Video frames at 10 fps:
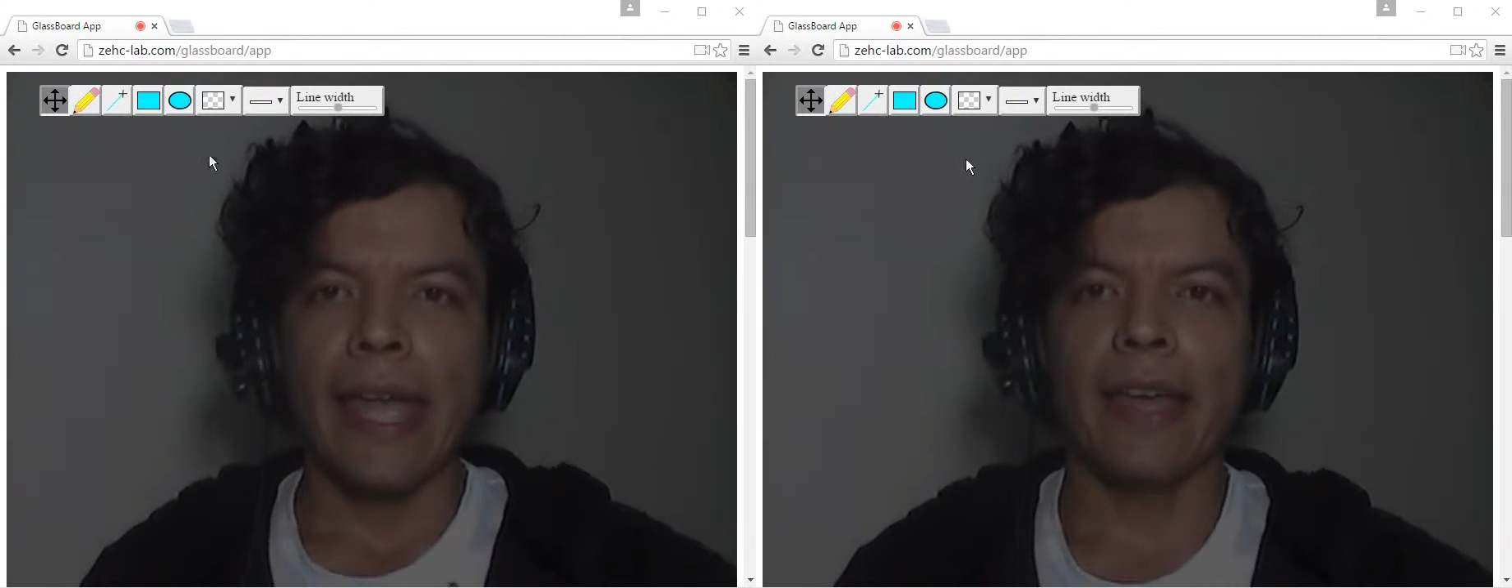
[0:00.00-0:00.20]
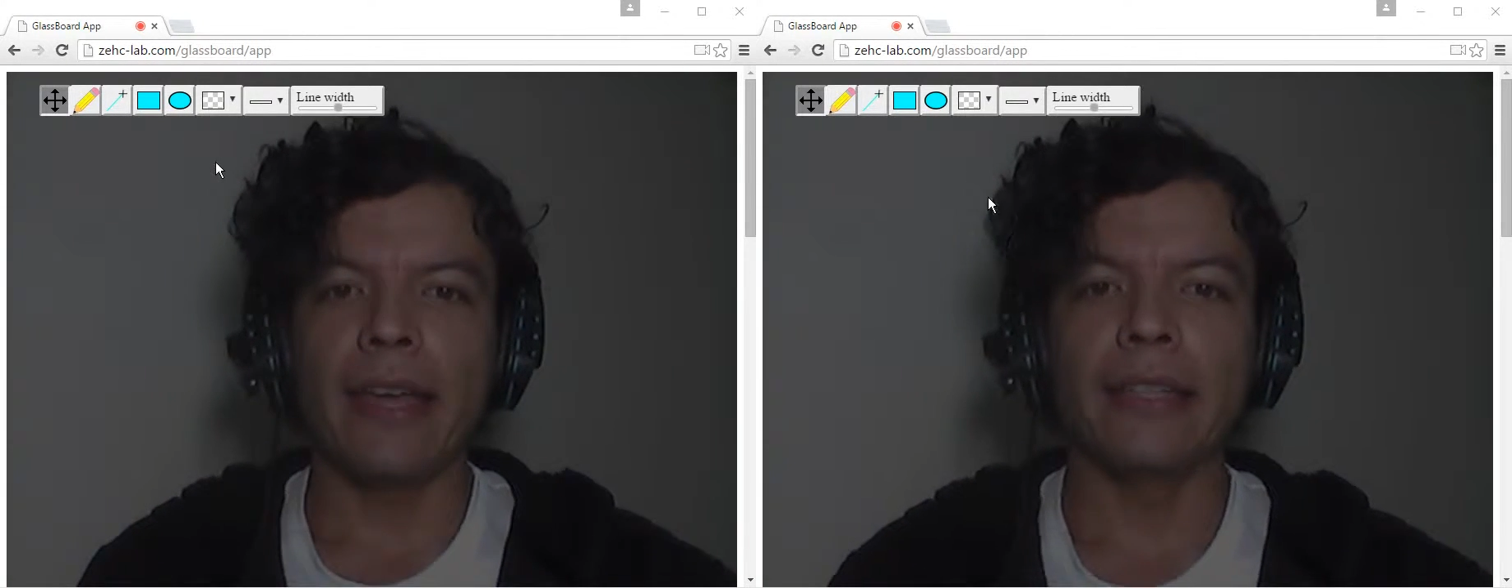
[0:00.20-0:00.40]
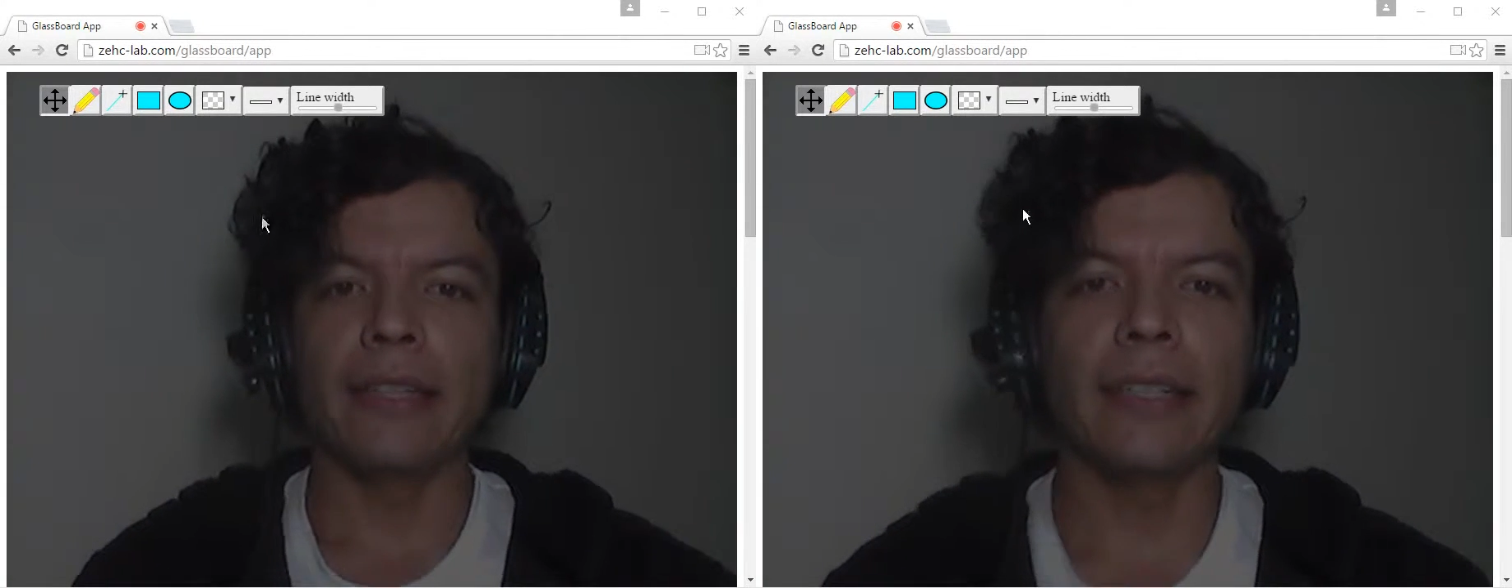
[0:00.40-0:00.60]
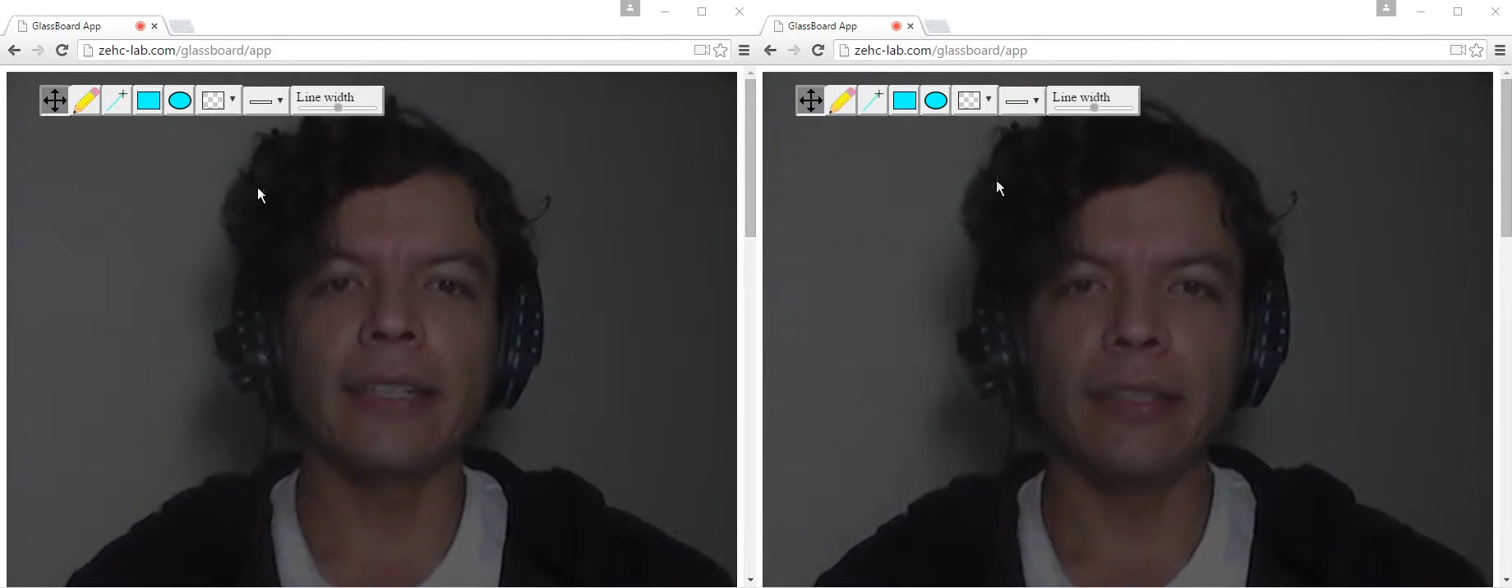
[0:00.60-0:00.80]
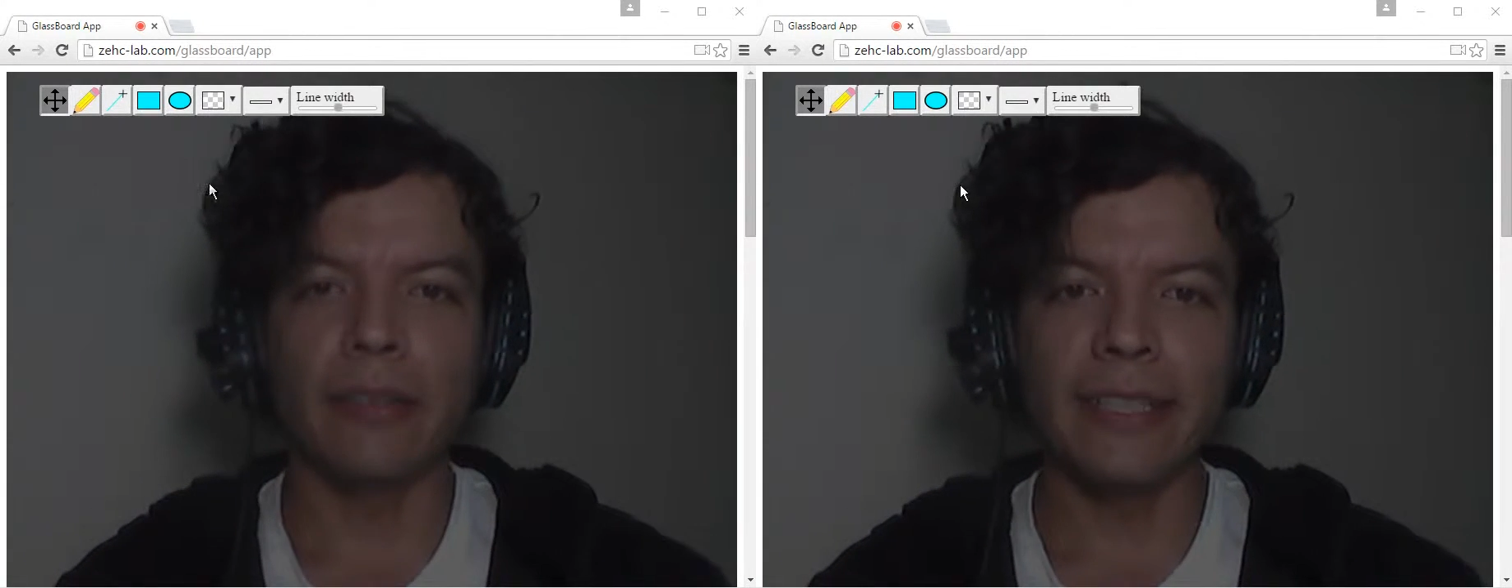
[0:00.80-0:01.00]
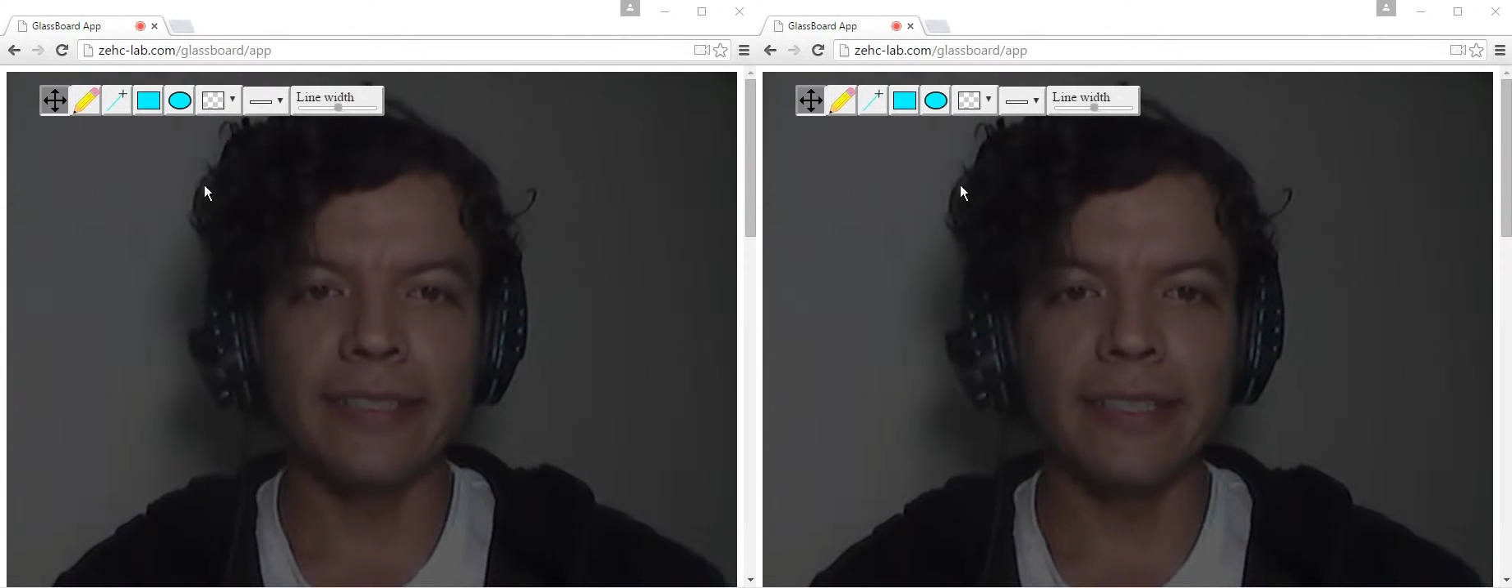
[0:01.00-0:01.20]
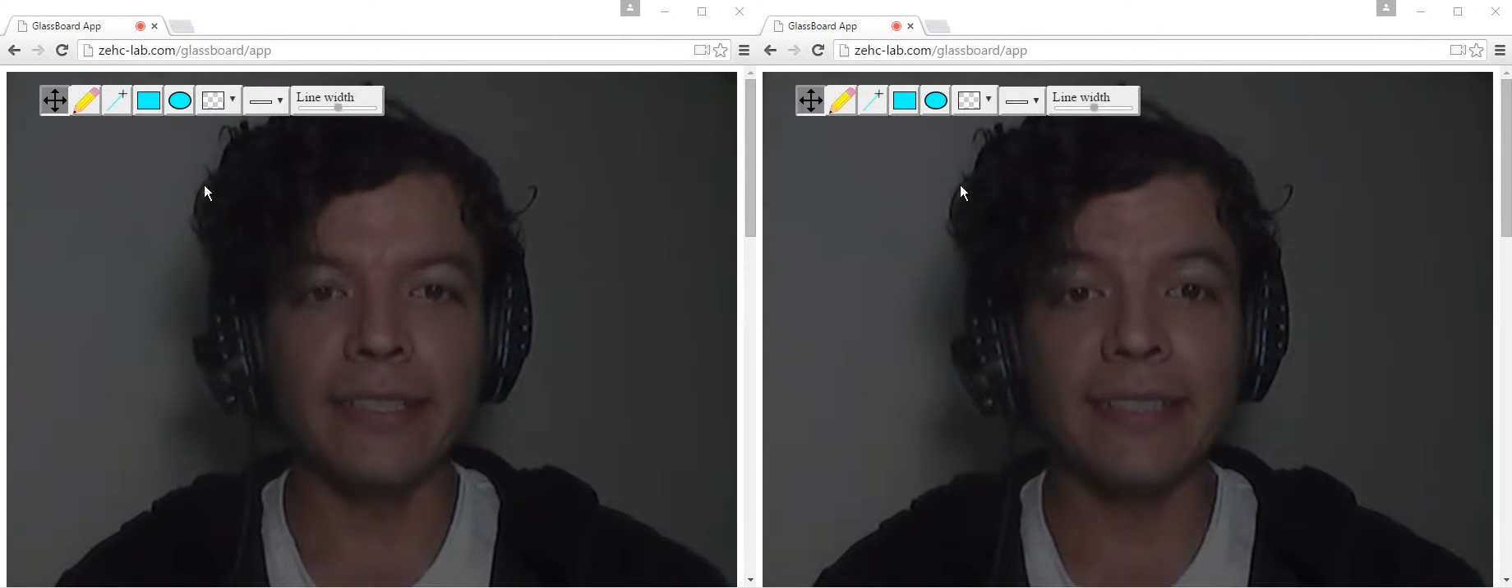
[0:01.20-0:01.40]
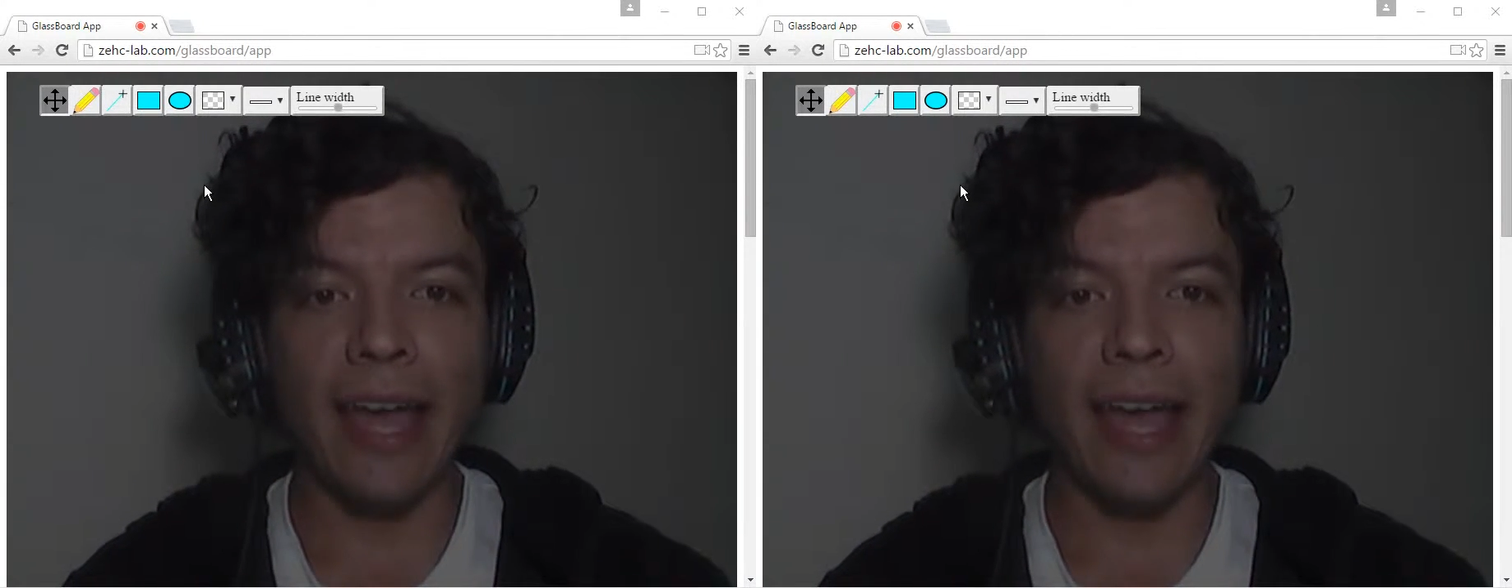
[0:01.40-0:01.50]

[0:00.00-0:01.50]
And uh, this is